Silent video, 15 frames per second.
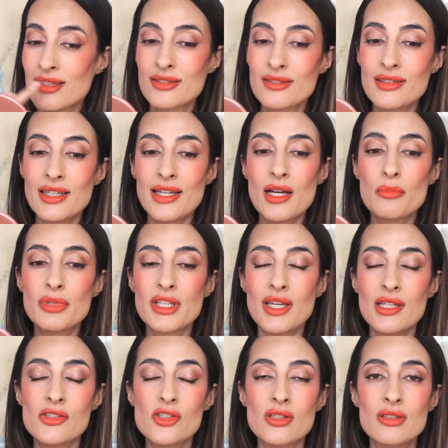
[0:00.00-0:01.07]
Okay,
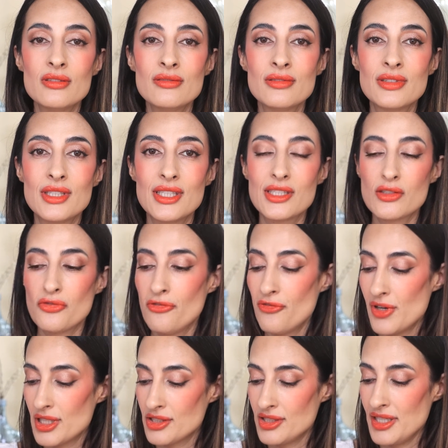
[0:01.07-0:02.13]
application is
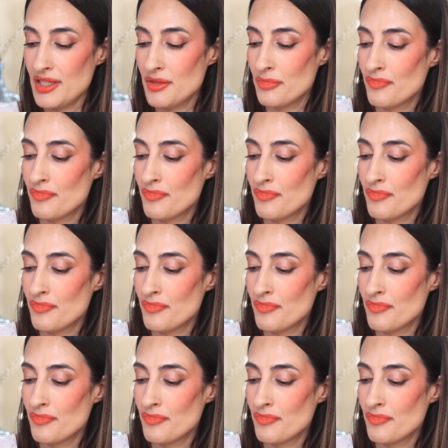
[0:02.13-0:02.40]
fussy